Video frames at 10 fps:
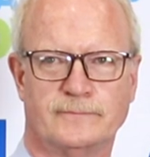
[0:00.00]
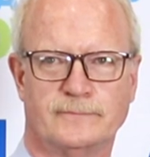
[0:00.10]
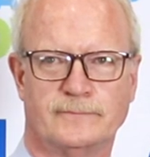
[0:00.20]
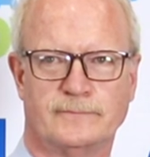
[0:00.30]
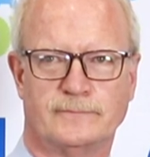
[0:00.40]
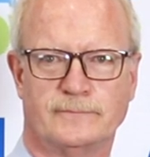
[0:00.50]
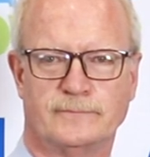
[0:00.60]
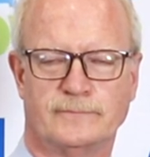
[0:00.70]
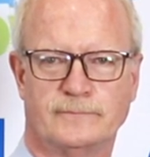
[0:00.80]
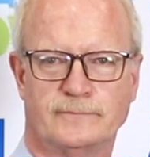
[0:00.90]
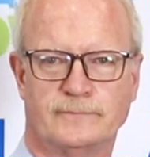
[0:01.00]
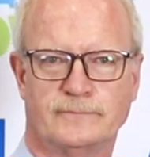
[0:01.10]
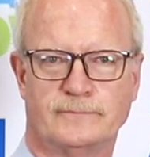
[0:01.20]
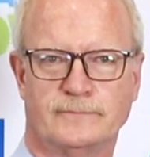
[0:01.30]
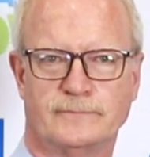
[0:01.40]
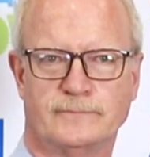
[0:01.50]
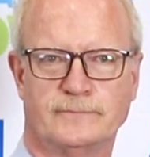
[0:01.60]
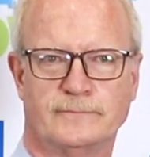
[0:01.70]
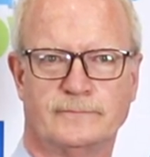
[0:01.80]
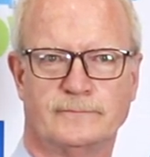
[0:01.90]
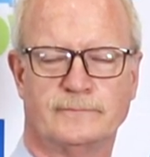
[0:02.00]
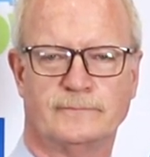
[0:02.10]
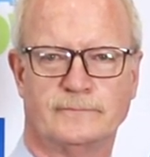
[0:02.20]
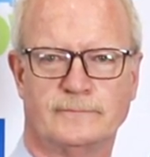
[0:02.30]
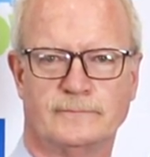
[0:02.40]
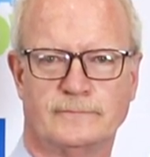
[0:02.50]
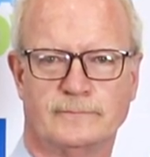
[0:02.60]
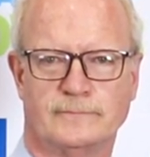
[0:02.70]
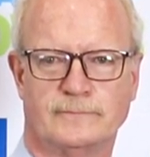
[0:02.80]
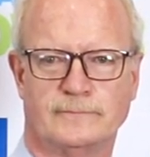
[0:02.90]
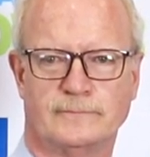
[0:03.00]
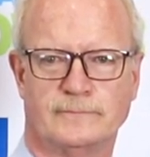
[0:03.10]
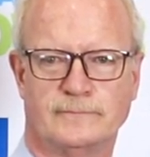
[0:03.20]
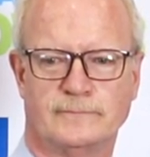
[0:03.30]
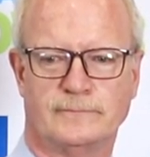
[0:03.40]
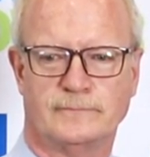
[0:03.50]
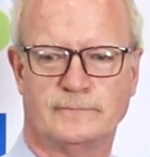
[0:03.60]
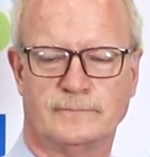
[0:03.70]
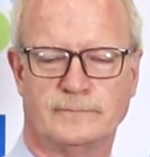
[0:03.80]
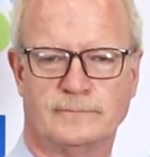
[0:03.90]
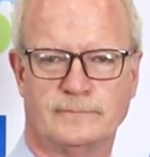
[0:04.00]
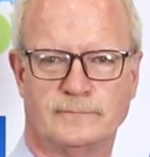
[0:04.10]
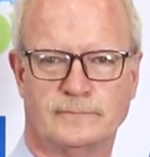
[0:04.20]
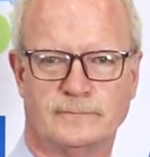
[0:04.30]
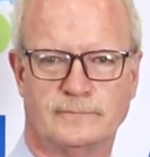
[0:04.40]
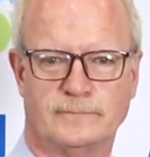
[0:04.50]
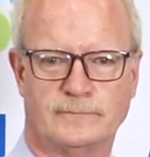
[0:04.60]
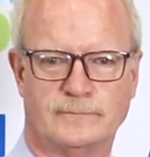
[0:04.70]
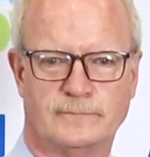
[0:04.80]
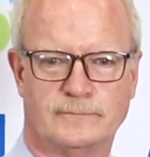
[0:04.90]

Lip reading: (not speaking)